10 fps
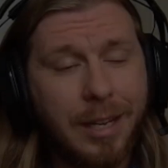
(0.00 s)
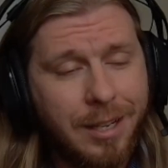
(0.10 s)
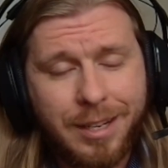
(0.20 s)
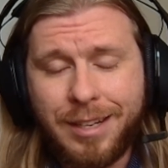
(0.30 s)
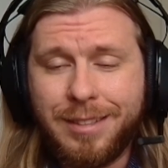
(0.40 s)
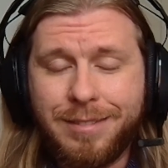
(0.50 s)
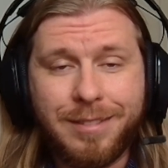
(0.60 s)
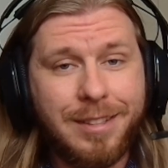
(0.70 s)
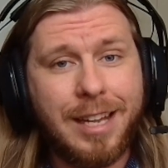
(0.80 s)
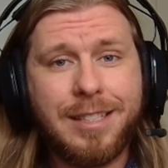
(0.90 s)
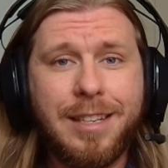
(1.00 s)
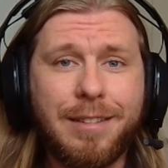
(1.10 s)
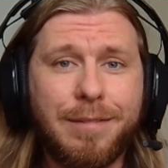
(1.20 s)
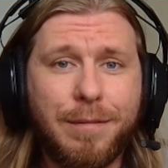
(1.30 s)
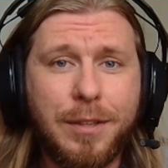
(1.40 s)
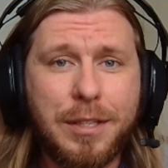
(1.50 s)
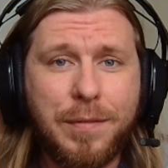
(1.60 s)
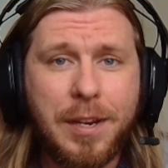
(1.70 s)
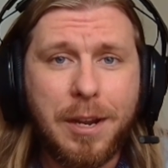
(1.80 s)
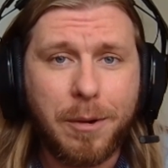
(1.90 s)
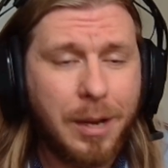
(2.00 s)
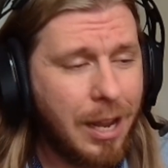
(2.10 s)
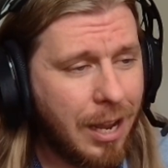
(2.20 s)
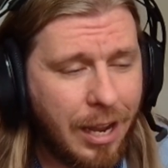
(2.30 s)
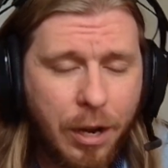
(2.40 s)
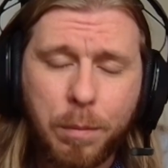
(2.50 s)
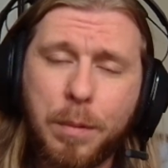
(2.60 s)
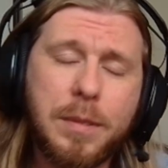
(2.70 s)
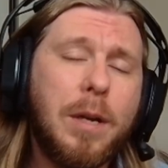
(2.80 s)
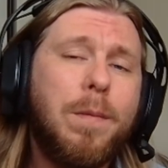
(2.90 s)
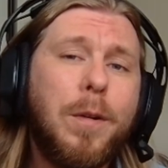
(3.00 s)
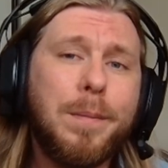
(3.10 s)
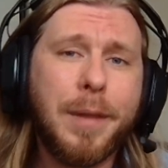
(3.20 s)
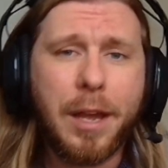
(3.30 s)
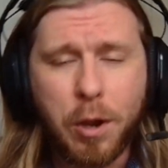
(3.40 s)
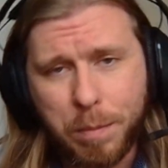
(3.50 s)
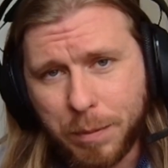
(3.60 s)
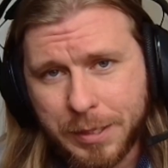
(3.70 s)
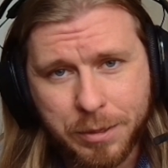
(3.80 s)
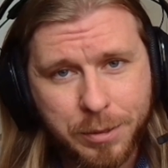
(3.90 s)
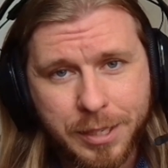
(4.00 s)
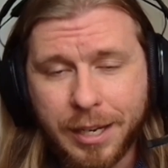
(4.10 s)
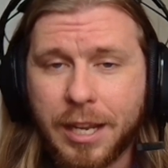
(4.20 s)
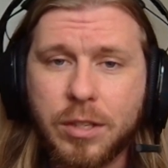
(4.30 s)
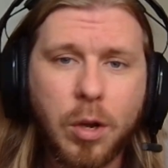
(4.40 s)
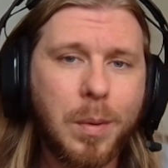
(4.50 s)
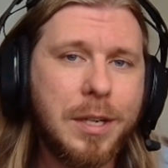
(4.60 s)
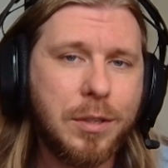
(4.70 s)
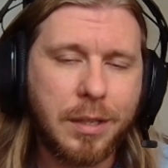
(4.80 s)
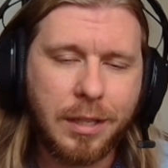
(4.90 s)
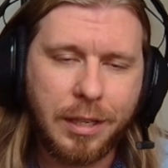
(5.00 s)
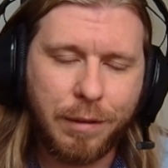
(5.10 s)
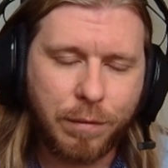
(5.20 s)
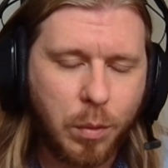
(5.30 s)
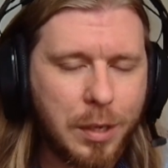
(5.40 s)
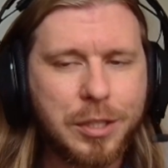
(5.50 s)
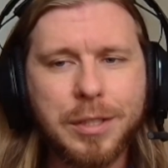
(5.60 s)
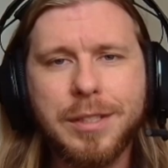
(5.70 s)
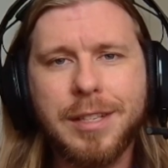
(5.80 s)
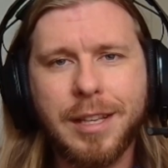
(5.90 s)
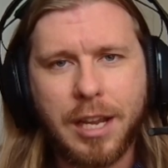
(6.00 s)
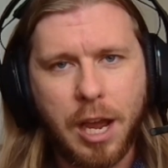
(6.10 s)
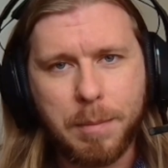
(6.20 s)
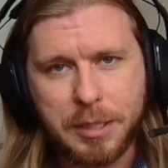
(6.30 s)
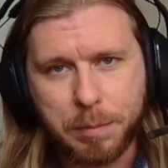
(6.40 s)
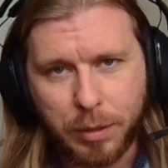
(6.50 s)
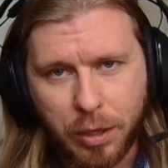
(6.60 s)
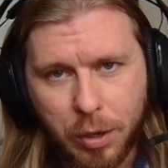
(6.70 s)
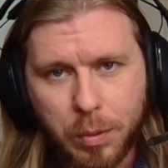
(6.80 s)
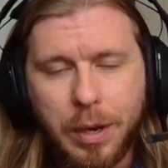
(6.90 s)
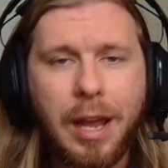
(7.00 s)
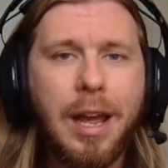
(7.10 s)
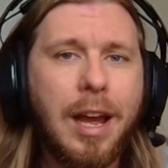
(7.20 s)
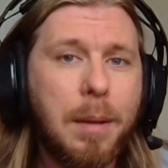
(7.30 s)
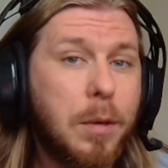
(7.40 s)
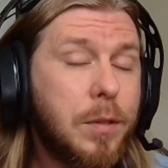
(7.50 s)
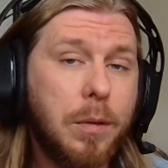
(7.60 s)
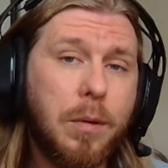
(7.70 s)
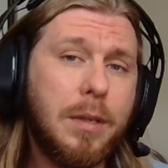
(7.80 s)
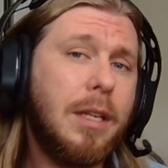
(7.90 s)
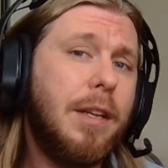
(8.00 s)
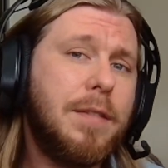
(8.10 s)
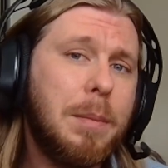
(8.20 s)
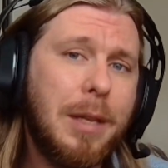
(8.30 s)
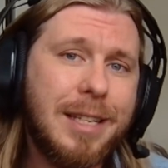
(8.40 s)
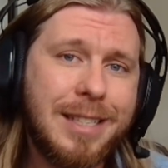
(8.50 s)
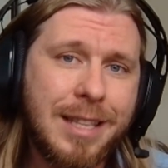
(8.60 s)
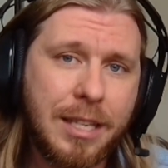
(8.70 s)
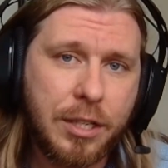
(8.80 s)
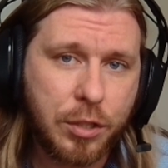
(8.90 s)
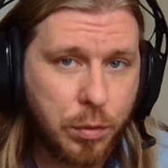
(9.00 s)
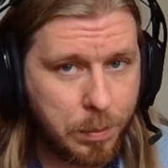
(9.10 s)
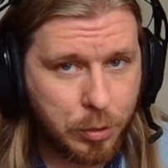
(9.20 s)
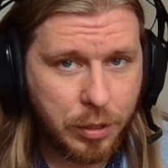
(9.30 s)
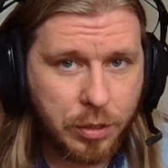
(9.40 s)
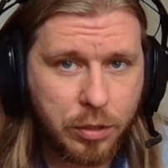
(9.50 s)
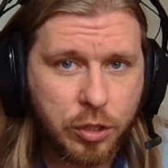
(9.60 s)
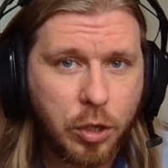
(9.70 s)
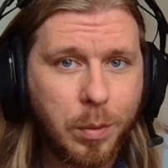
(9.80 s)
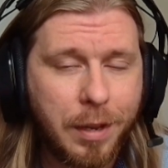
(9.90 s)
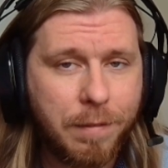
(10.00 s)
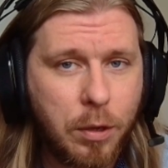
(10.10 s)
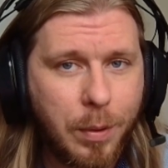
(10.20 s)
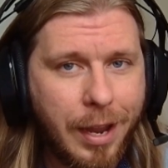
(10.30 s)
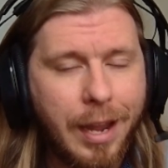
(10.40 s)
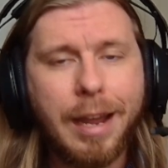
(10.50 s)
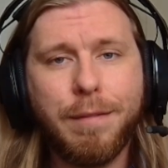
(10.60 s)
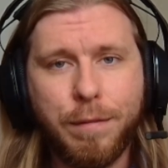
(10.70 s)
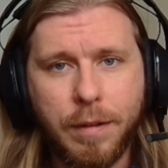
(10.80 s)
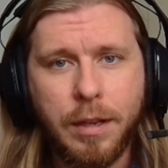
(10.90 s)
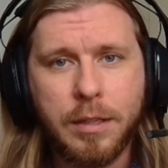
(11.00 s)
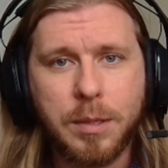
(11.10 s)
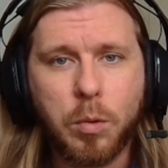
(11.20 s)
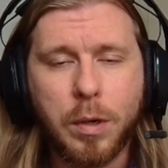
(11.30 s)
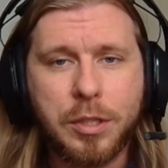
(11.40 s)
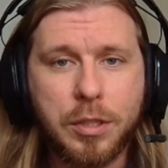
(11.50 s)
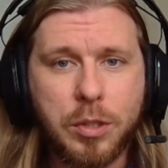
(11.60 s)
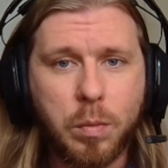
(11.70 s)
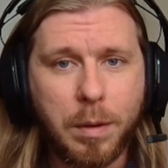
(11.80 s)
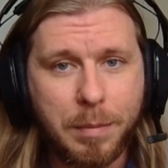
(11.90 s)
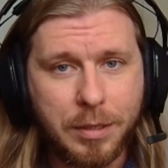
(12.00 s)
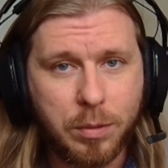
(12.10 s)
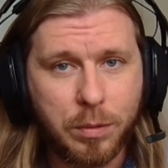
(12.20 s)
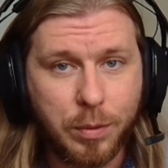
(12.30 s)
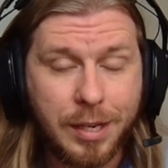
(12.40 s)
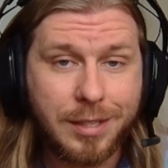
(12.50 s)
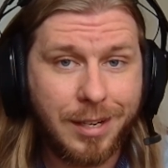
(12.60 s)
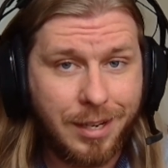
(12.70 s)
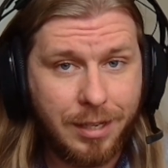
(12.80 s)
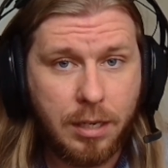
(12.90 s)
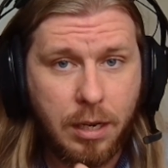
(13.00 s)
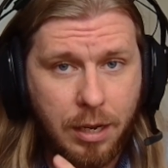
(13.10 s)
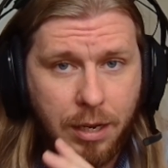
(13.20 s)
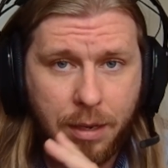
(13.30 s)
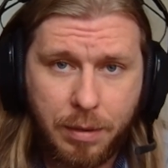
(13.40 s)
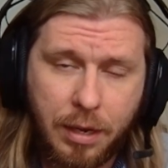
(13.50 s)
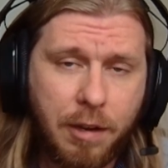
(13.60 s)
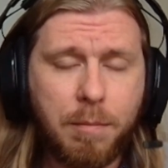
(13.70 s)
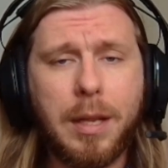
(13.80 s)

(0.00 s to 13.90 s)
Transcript: And that's it for this video. I hope it was helpful. I hope it was interesting. As always, you can leave questions in the comments below. I'm also going to leave some links in the description, so if you have some questions you want me to address in any of my